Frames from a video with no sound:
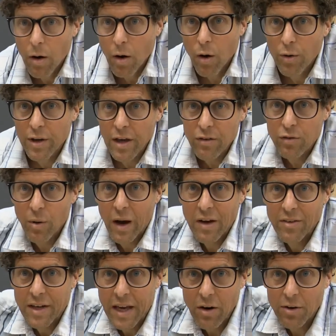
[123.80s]
Okay, so I
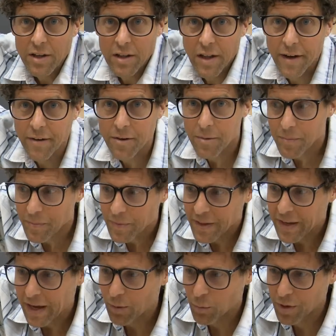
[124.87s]
have a calculator,
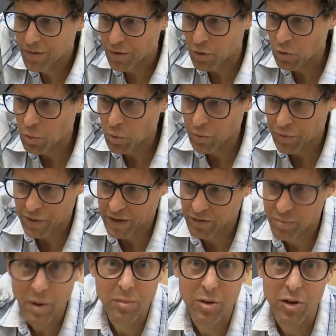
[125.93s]
and one of the cool
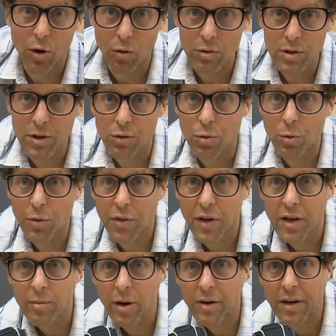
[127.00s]
things, maybe the only cool
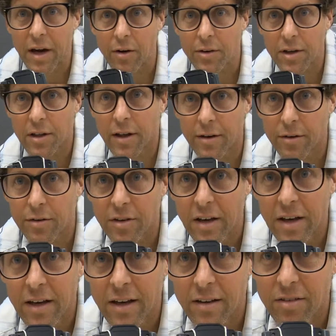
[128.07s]
thing about calculators,
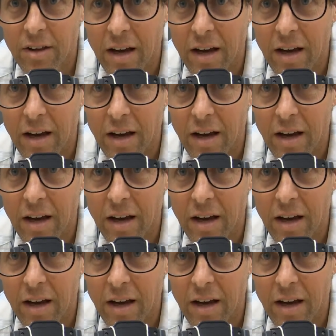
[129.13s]
is